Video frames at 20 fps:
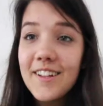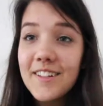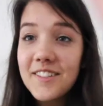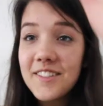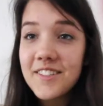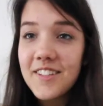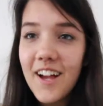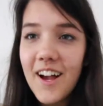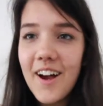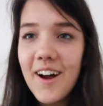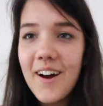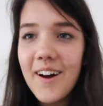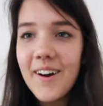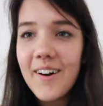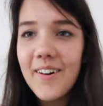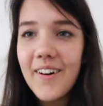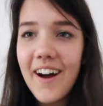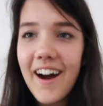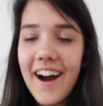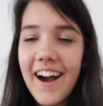So,
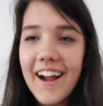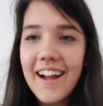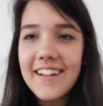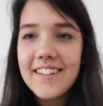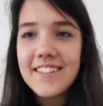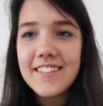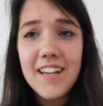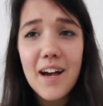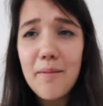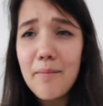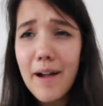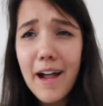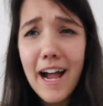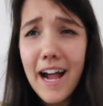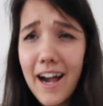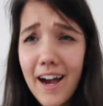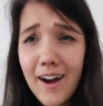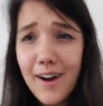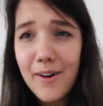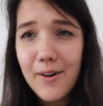I
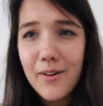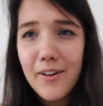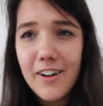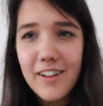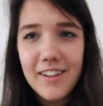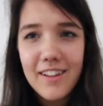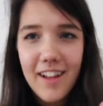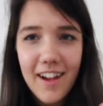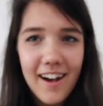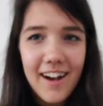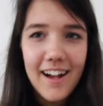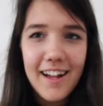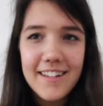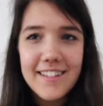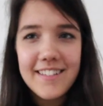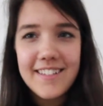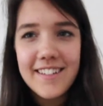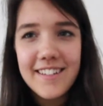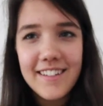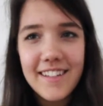somehow
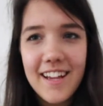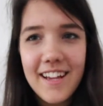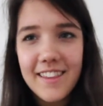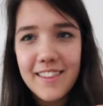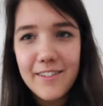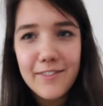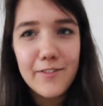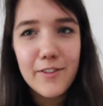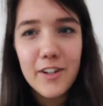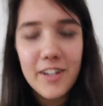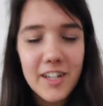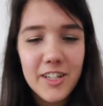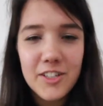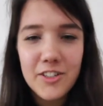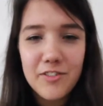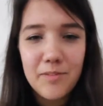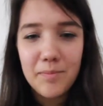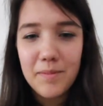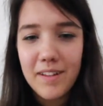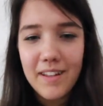lost, like, the
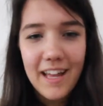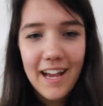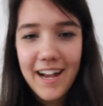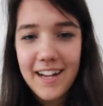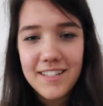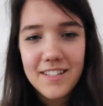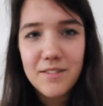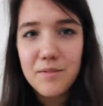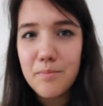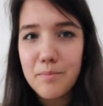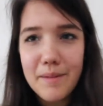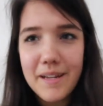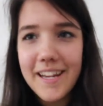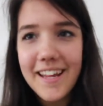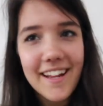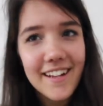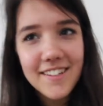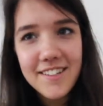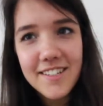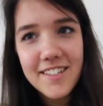footage from the last
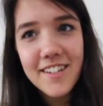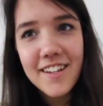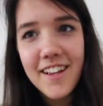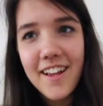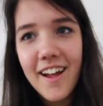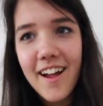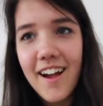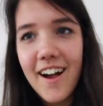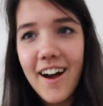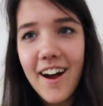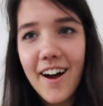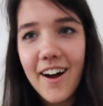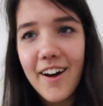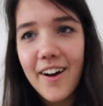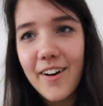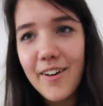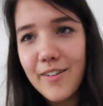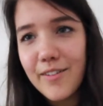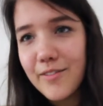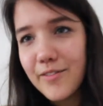minute
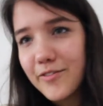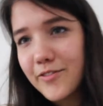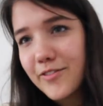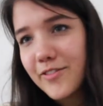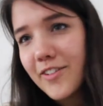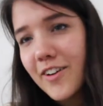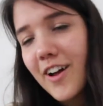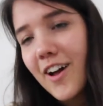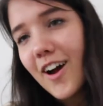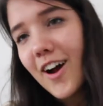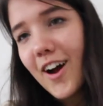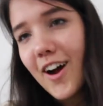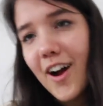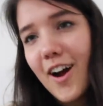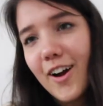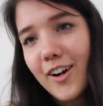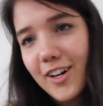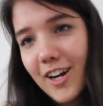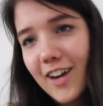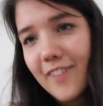of
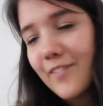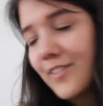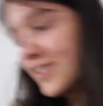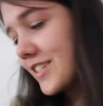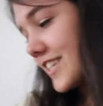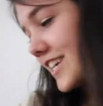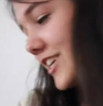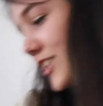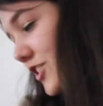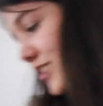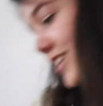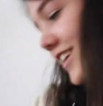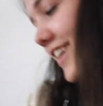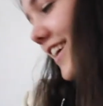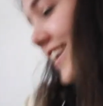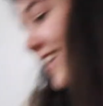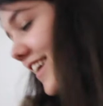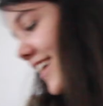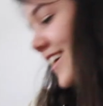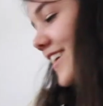our
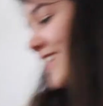conversation.